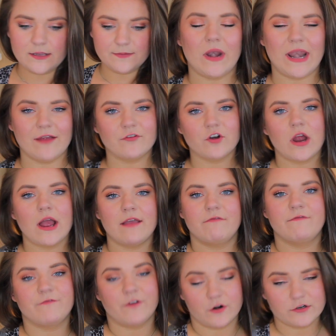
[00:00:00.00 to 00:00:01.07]
Whenever I
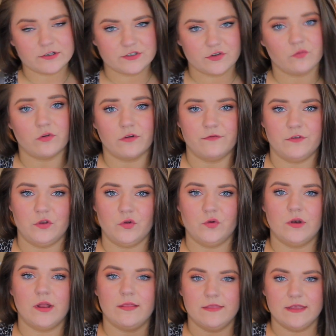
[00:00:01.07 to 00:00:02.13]
first
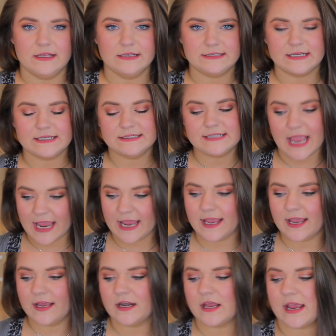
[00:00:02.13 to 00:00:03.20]
reviewed this
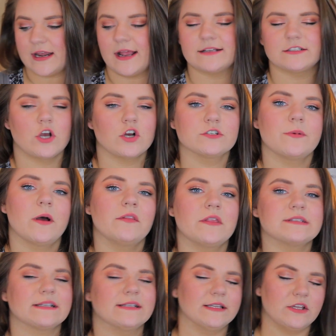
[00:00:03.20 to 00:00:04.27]
tan, and I talked about
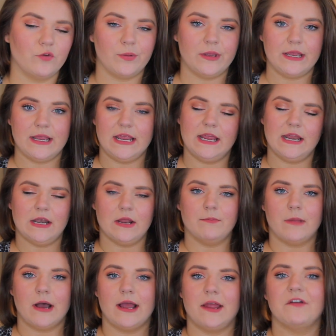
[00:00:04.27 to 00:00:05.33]
this a little bit in
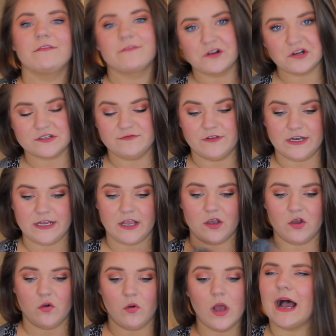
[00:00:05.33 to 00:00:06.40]
my first
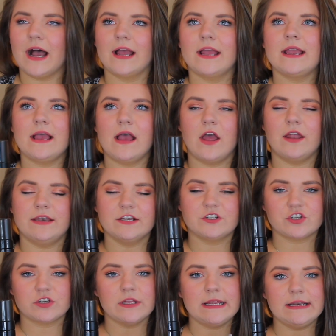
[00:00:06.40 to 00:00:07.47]
video, I
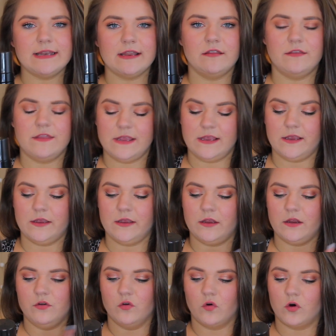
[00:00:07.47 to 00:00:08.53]
initially did the
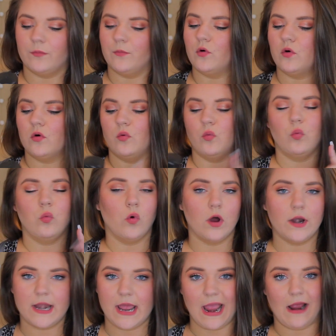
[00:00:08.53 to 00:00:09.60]
normal
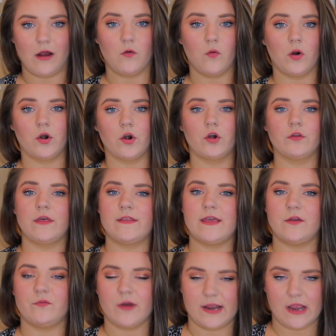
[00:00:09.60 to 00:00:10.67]
1 hour that
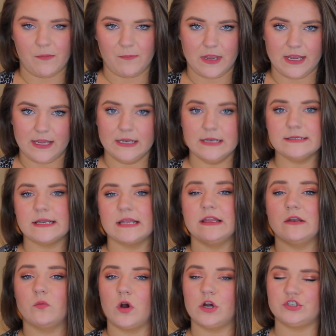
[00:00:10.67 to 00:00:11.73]
they recommend and
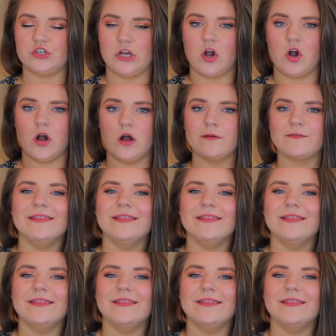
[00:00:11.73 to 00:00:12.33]
then washing off.